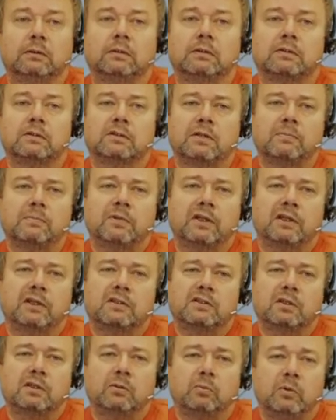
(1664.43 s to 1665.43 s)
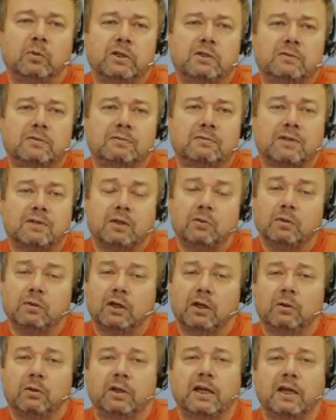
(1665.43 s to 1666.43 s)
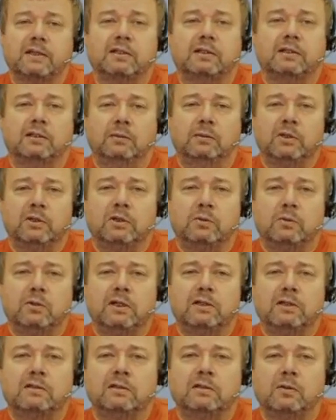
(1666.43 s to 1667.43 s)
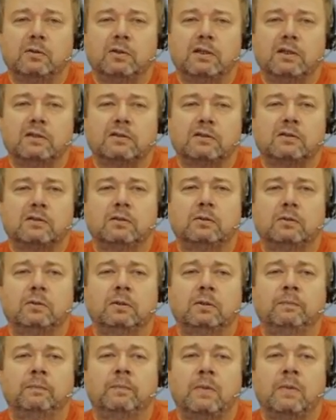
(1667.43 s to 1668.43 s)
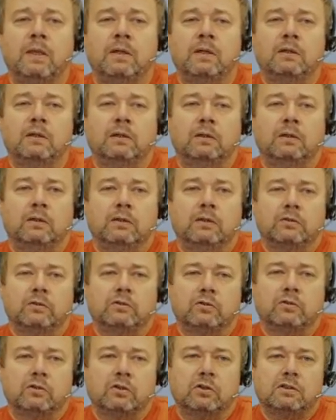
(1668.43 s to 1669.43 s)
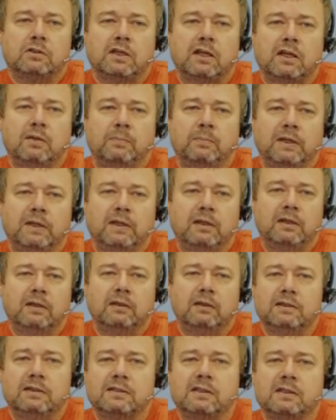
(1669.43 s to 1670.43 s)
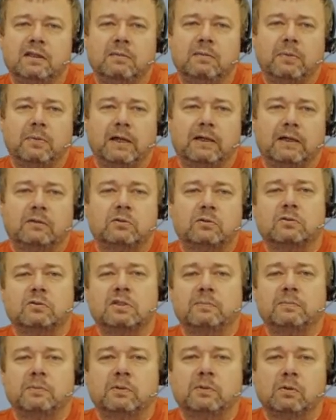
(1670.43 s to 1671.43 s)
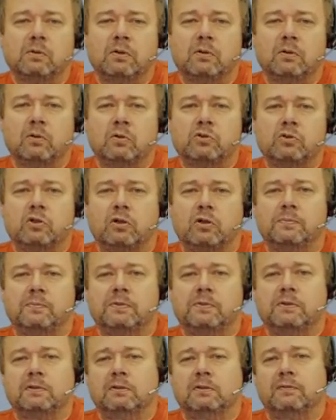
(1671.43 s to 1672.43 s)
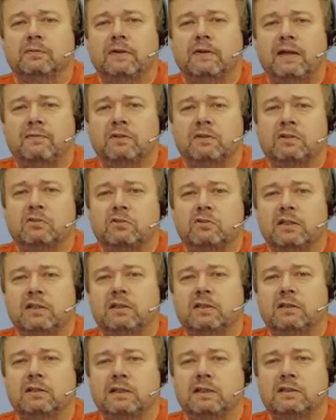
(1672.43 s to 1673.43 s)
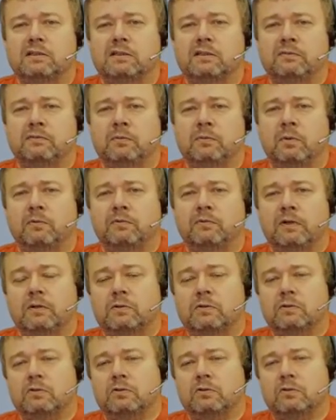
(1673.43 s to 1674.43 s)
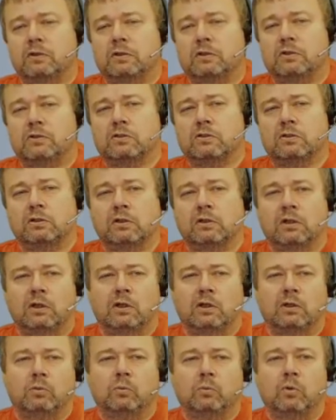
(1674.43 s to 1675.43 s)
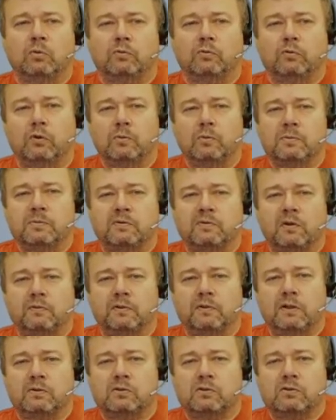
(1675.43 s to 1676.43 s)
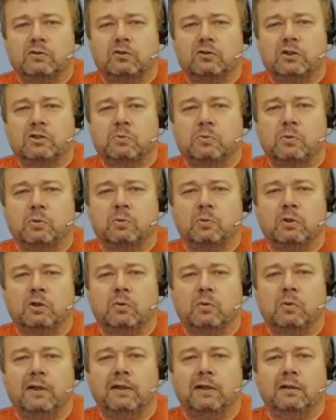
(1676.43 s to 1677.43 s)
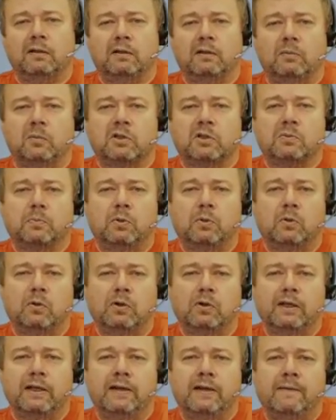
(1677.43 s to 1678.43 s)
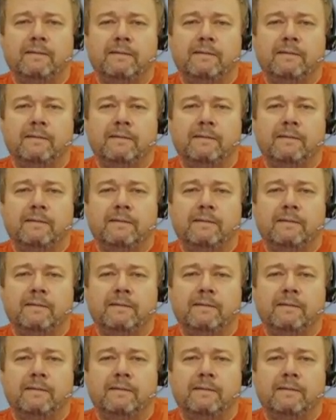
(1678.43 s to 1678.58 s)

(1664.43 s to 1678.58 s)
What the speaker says: Some things we don't know yet, and we do need to know these soon. Just how big is the impact on typical Thor jobs of having to read the data from off-node storage? What forms of off-node storage will work well and which poorly?